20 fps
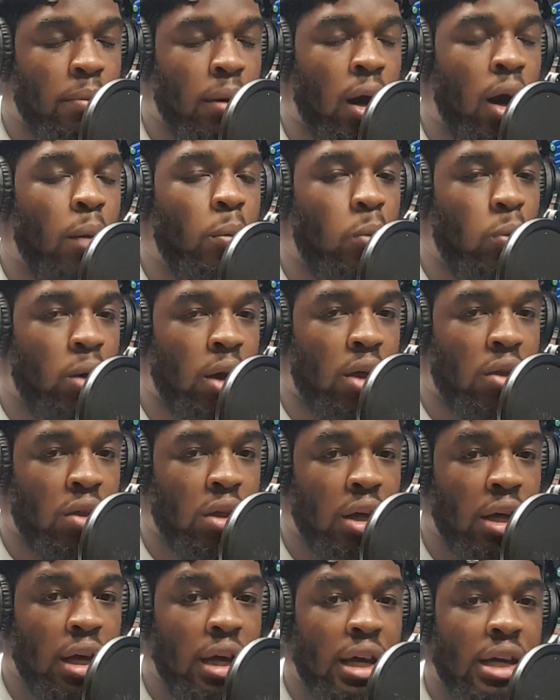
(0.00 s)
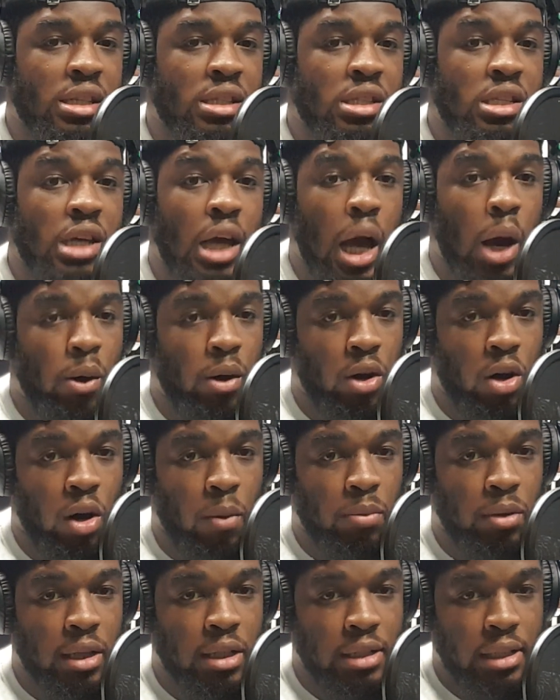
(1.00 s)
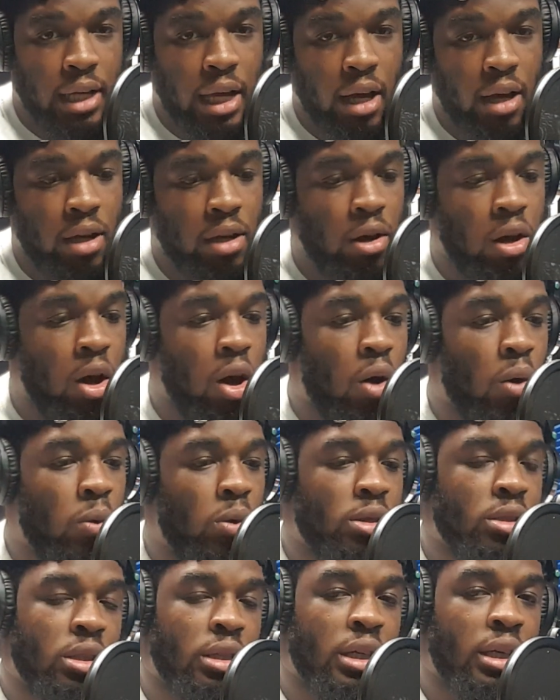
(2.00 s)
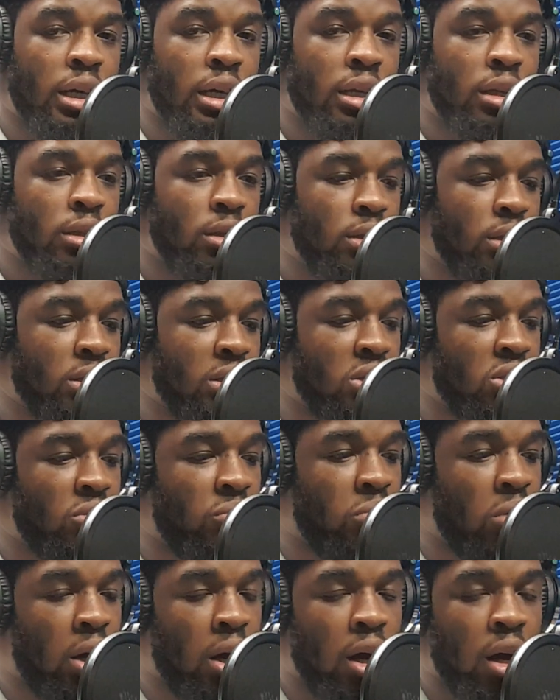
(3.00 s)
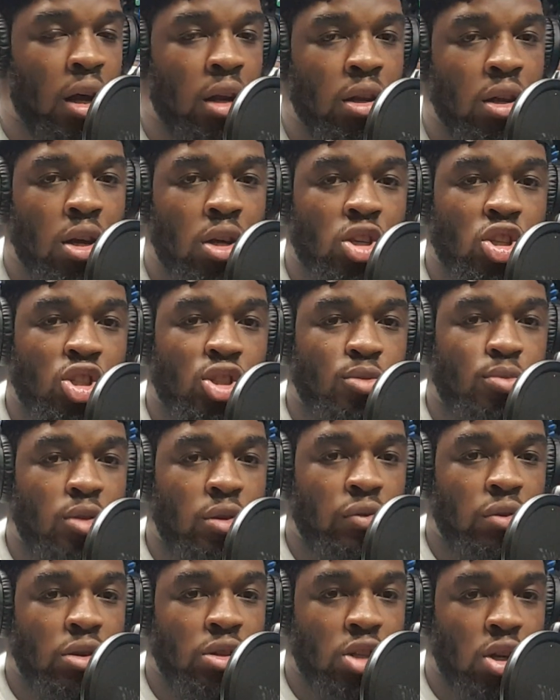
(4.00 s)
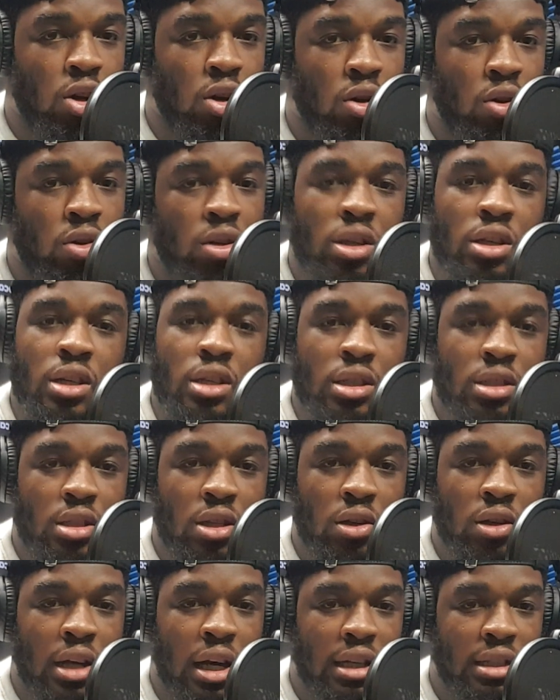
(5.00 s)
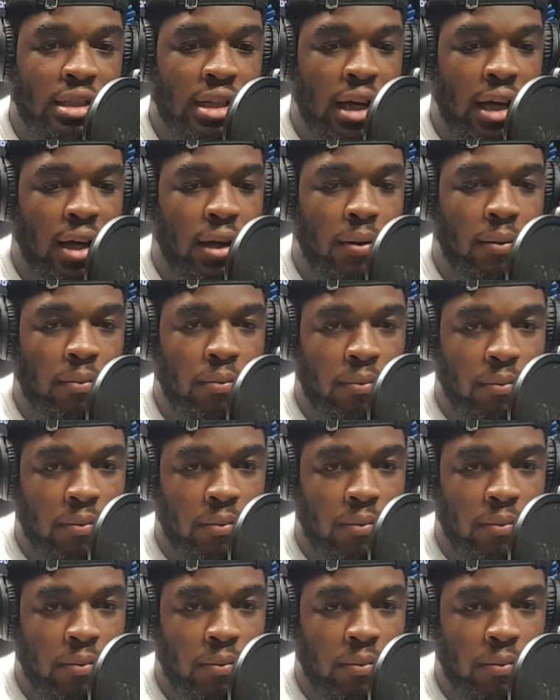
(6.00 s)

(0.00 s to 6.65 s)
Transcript: up with, and see how it all plays together. Once again, this is Javon. This is Buford Zone. Until next time.